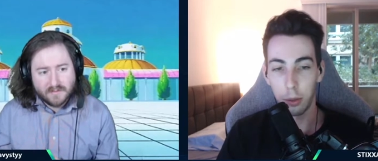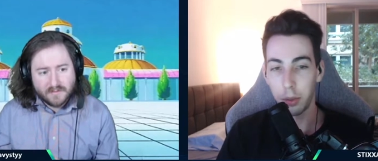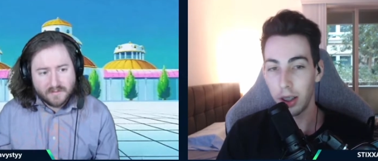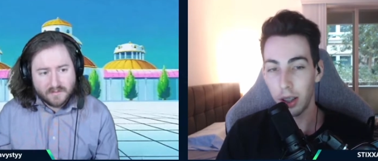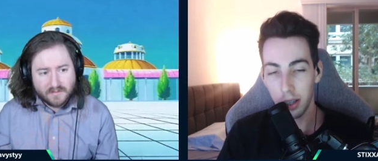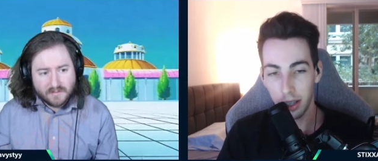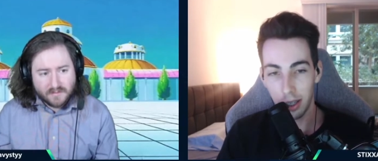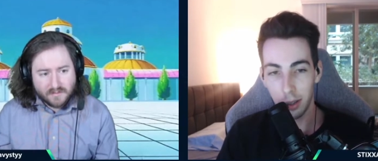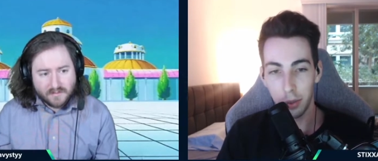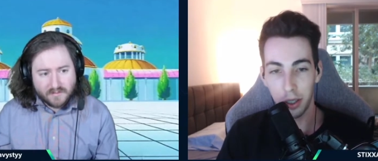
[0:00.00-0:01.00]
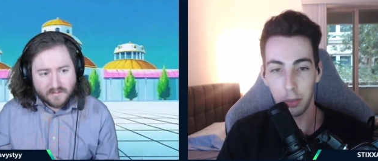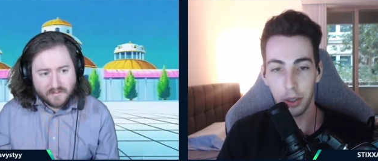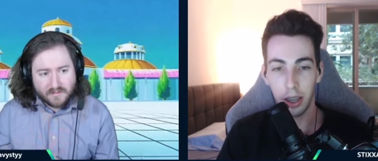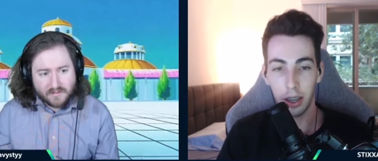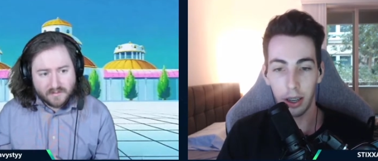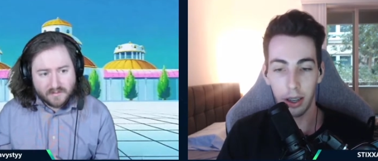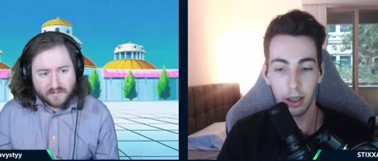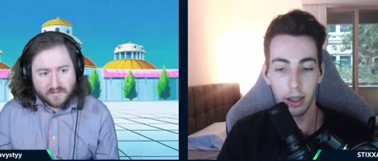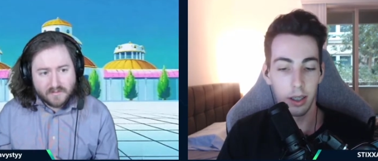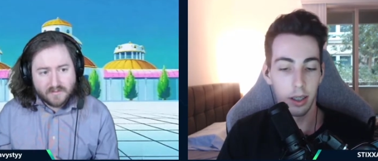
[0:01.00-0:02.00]
Speaker 1: not only play lock in, but play
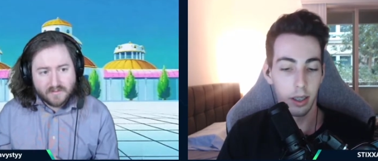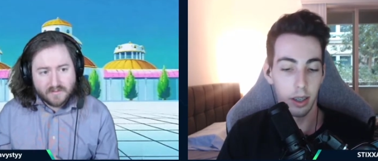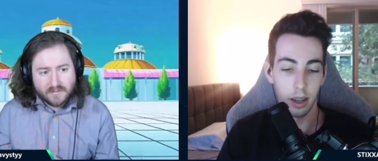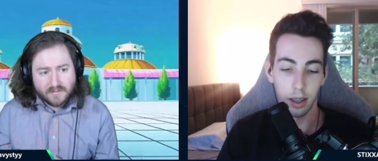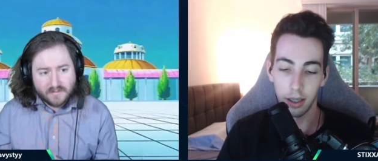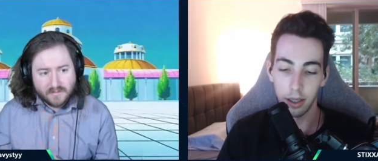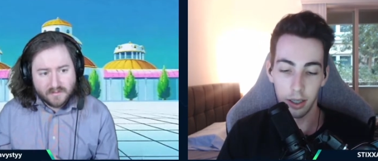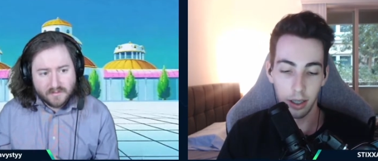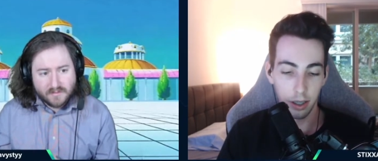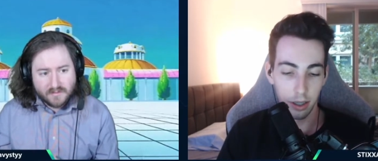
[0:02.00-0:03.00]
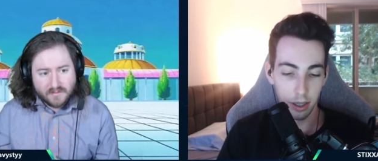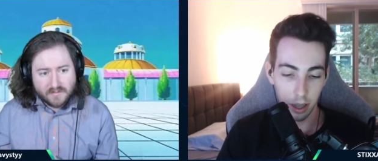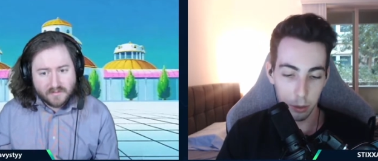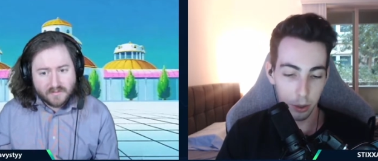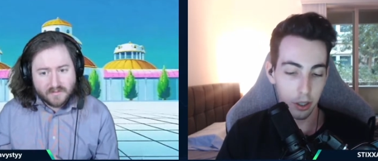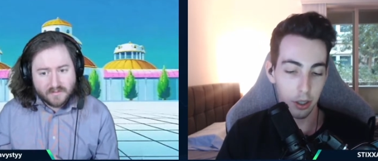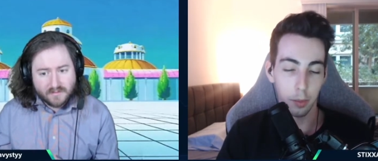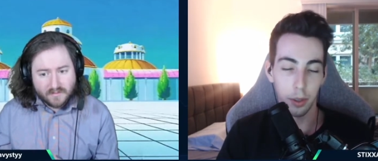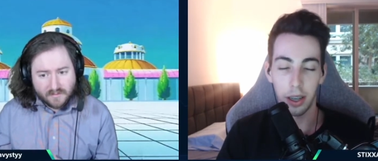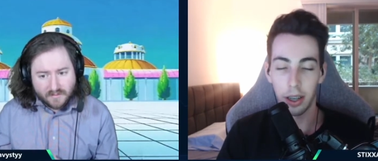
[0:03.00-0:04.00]
uh, this amateur
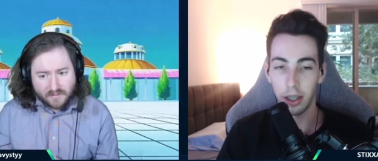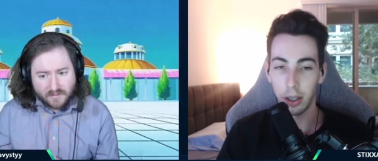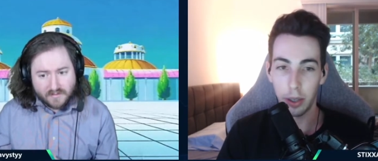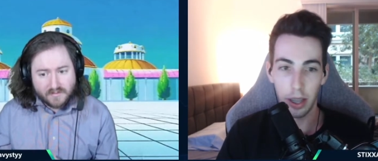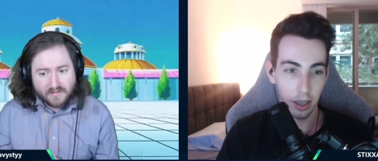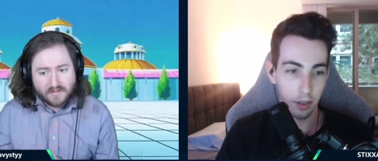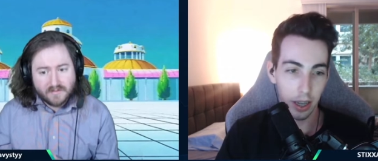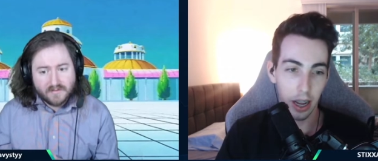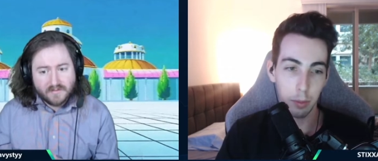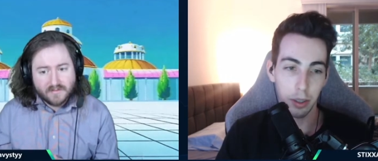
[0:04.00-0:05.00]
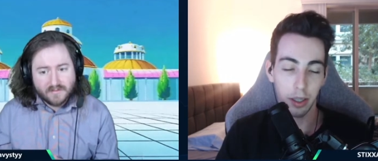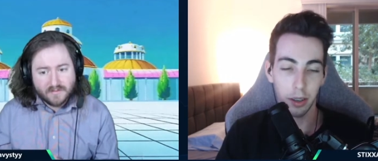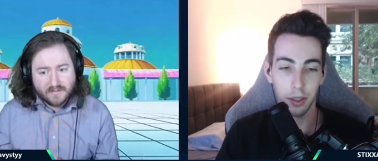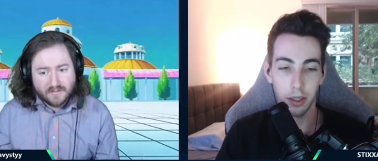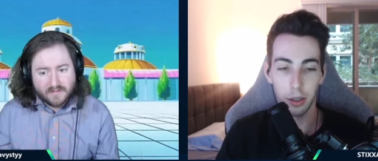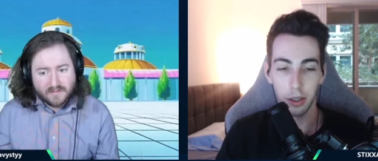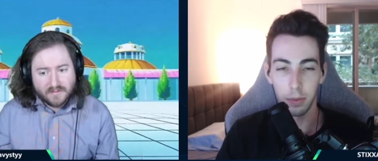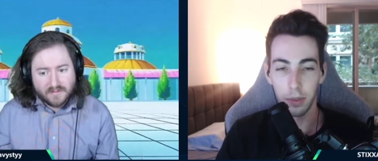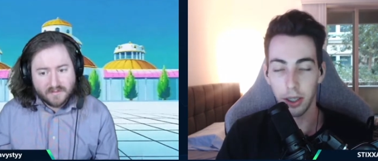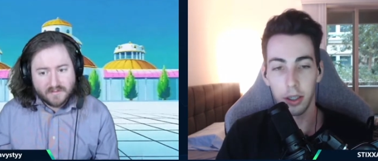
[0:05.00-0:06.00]
tournament and like the beginning of academy stuff just due to some
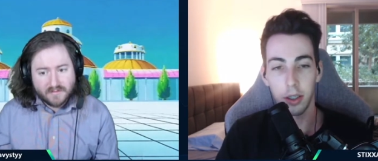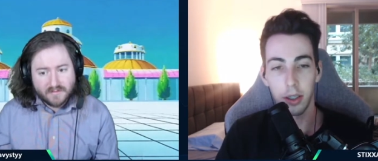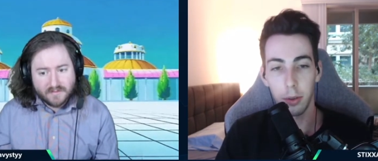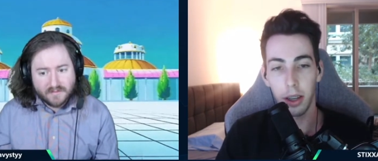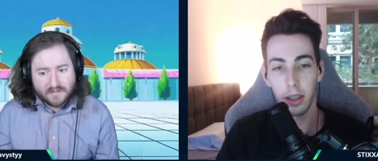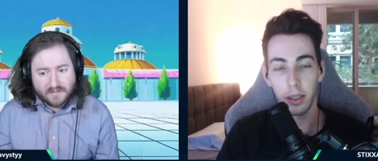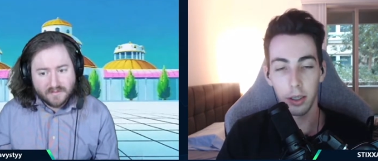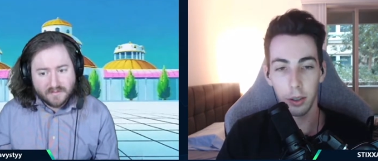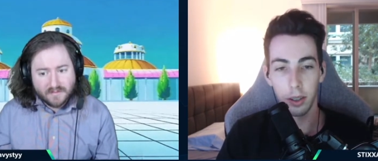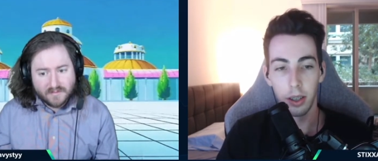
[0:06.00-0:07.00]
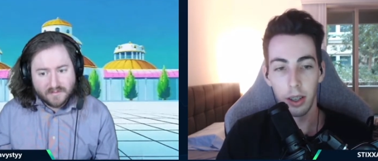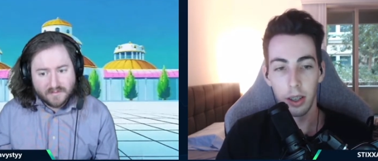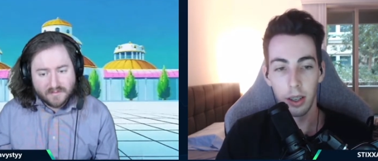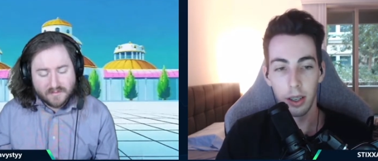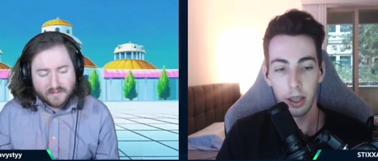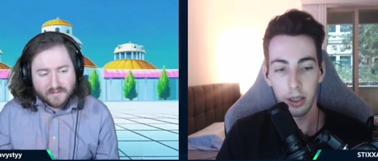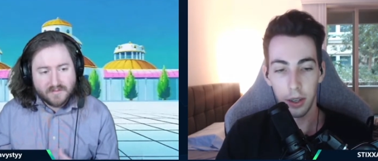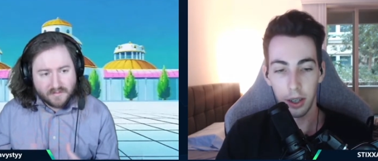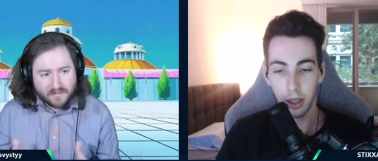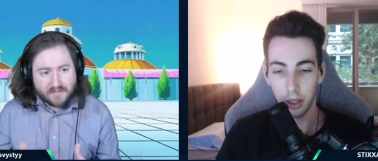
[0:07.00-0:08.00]
visa issues that we had. So I just
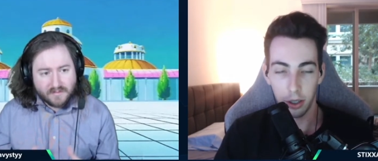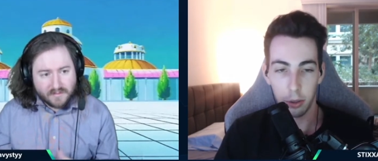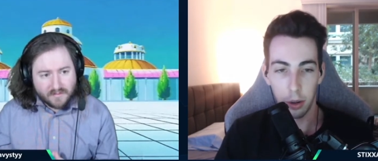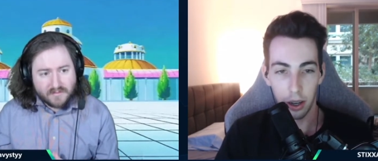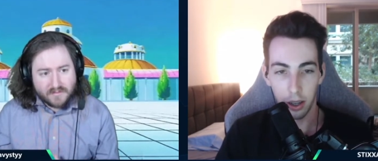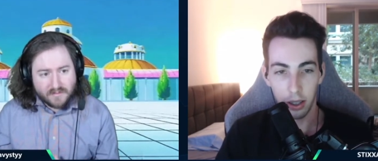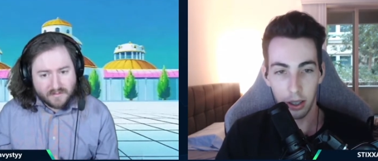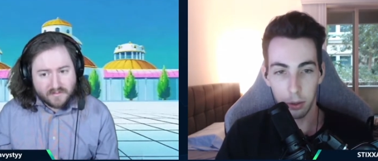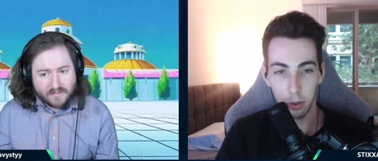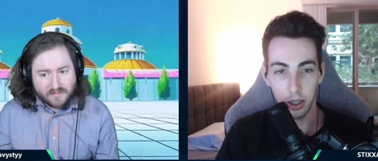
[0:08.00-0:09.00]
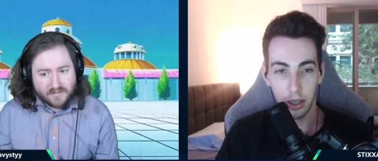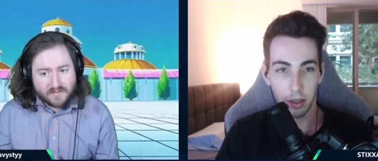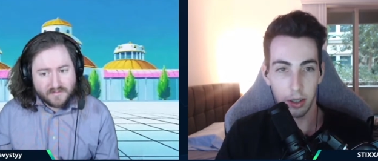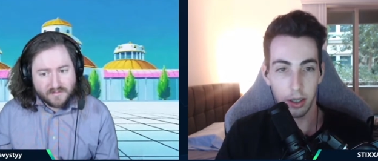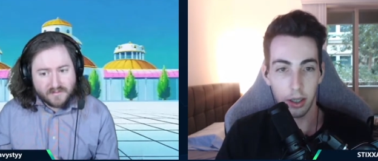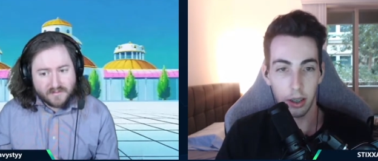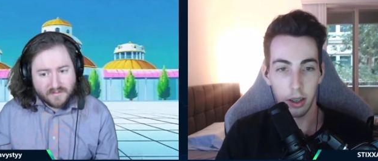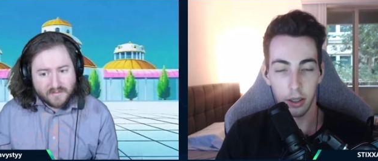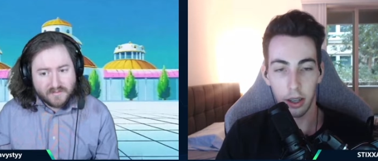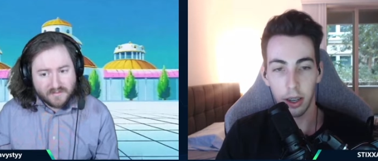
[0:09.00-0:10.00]
figured, like, you know, why not? Like, what's the downside?
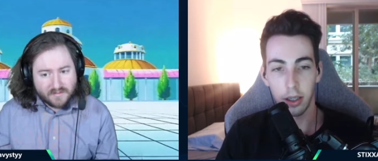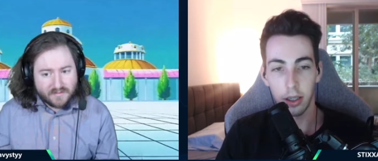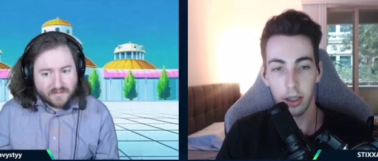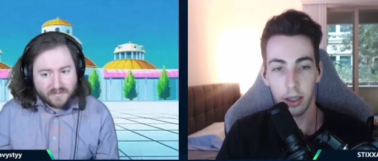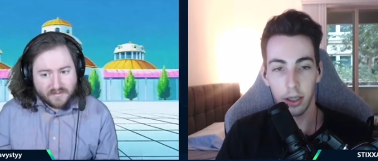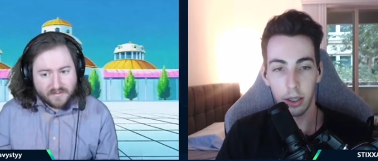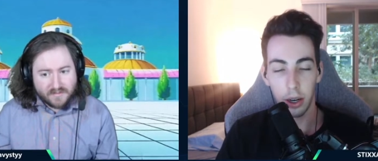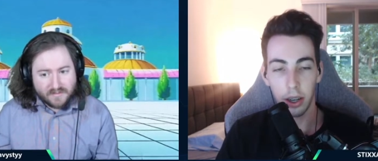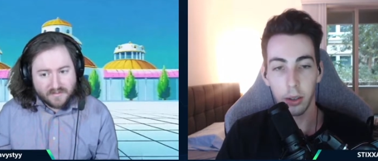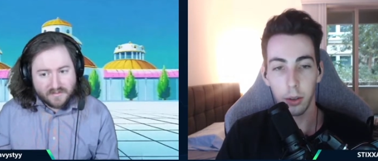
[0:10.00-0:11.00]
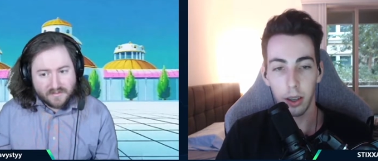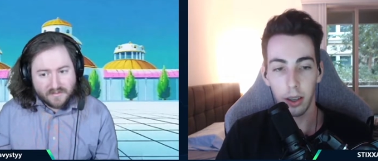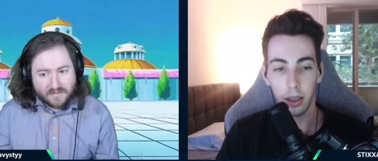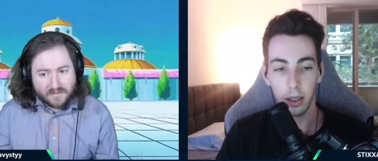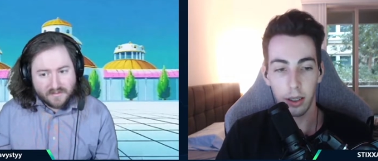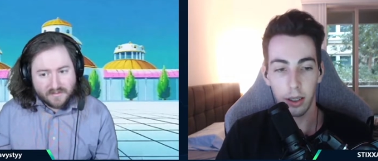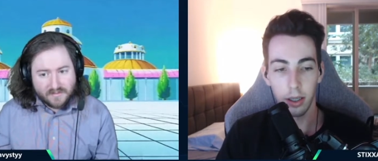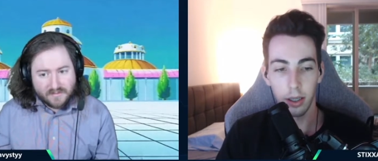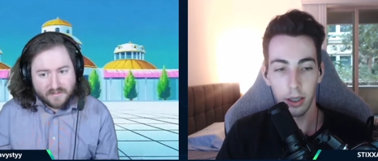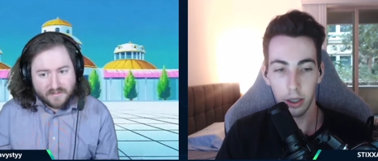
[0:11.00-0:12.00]
I'll, take it and see, see what I can do with it. And
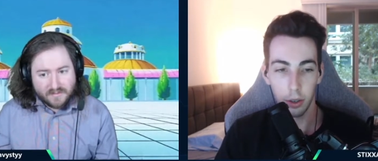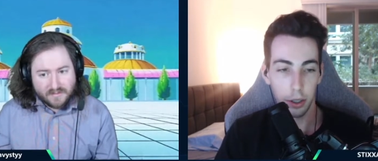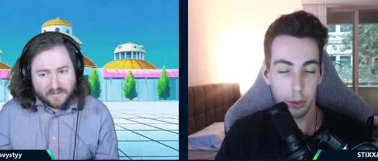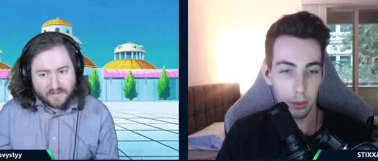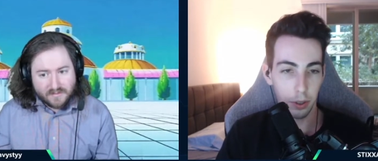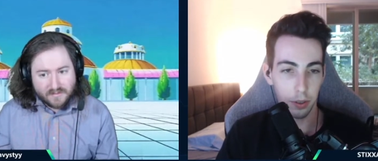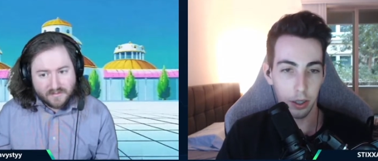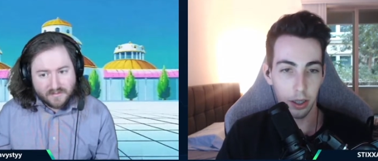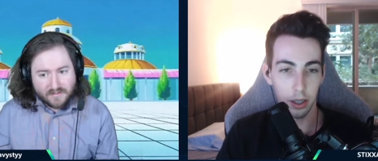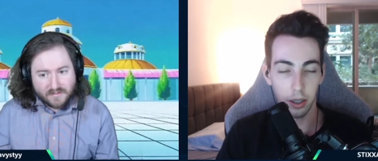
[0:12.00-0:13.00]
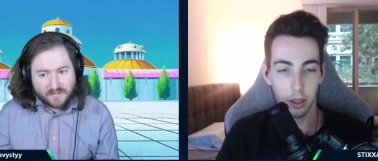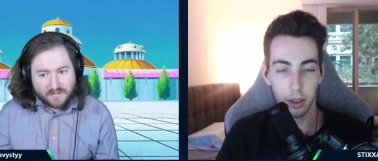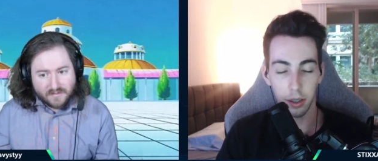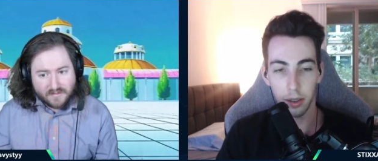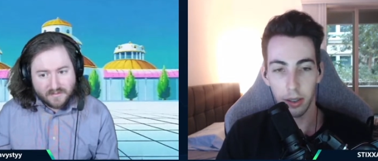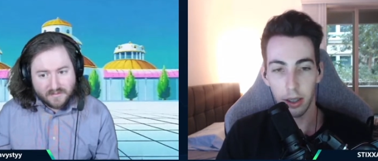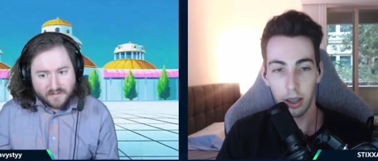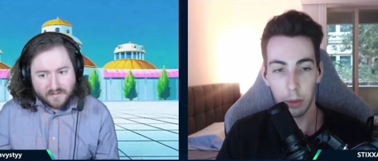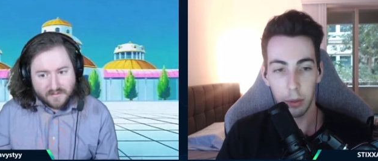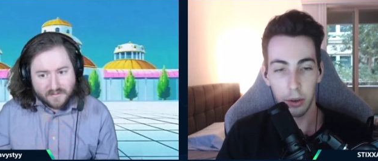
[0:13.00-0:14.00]
yeah, so far it's been really fun. I think um,
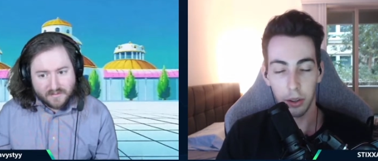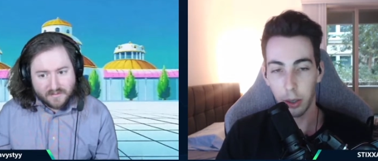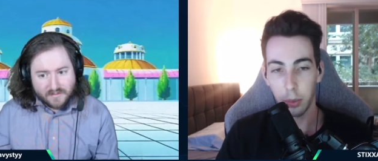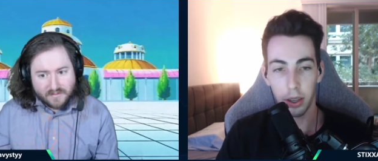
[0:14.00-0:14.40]
I played with a couple